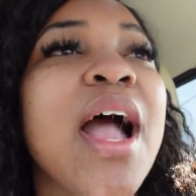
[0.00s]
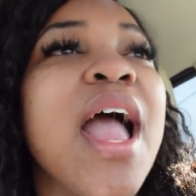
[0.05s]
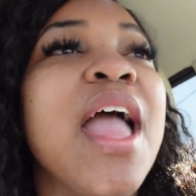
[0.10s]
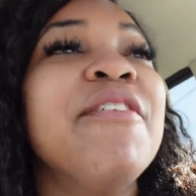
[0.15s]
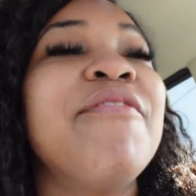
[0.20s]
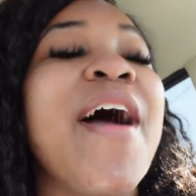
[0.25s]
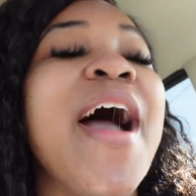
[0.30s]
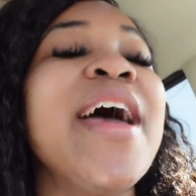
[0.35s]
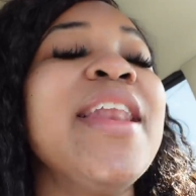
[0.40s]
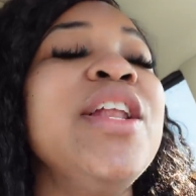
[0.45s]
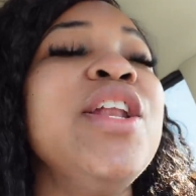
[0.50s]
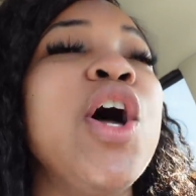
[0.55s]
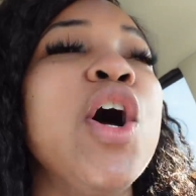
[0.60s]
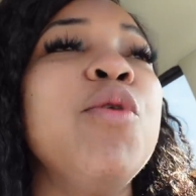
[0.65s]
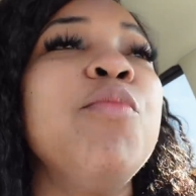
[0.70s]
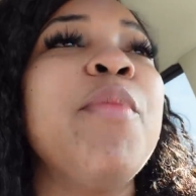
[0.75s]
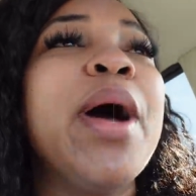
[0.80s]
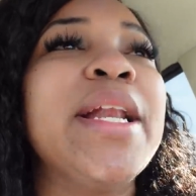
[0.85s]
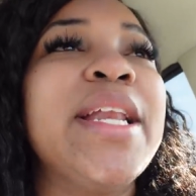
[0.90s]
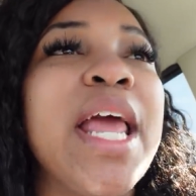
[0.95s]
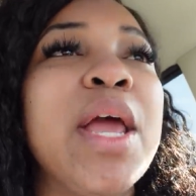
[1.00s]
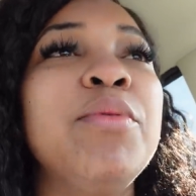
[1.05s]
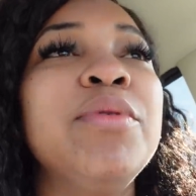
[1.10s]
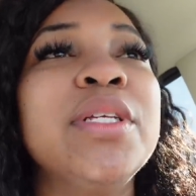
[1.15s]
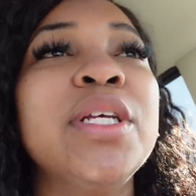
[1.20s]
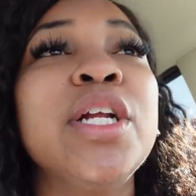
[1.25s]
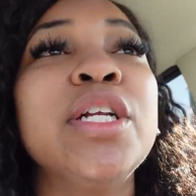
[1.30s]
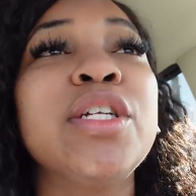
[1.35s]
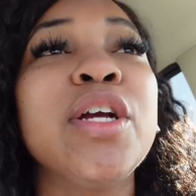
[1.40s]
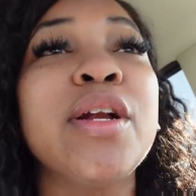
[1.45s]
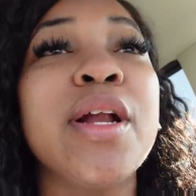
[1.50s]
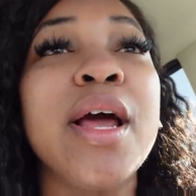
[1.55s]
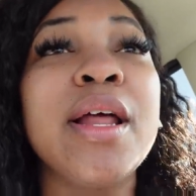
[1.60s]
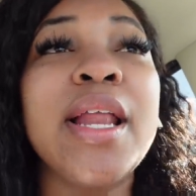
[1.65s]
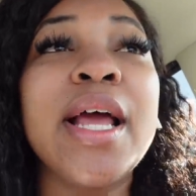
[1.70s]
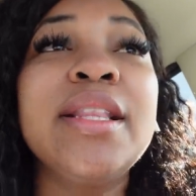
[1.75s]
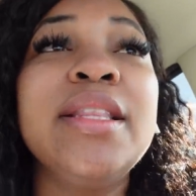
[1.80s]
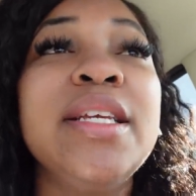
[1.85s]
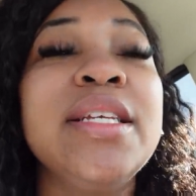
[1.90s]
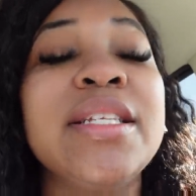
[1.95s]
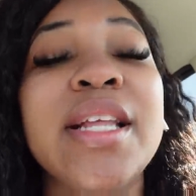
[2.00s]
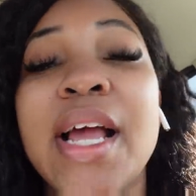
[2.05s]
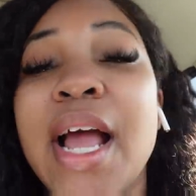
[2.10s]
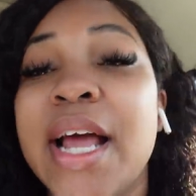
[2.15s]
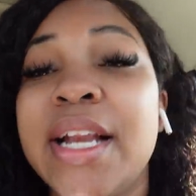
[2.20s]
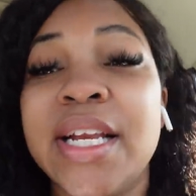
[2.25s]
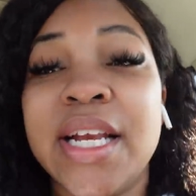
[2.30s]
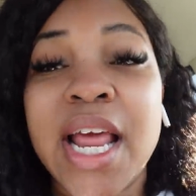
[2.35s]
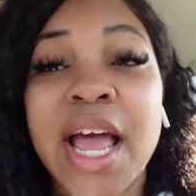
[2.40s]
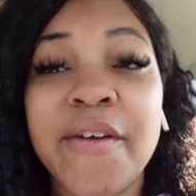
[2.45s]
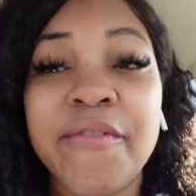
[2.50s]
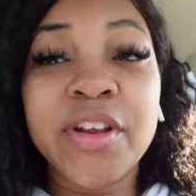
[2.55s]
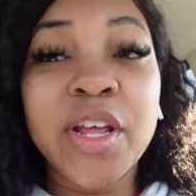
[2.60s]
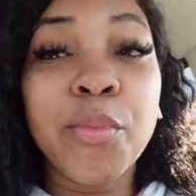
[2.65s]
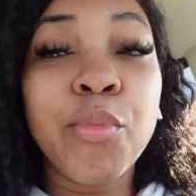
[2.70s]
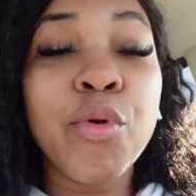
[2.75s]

If I had known my day was going to turn out like this, like I didn't have any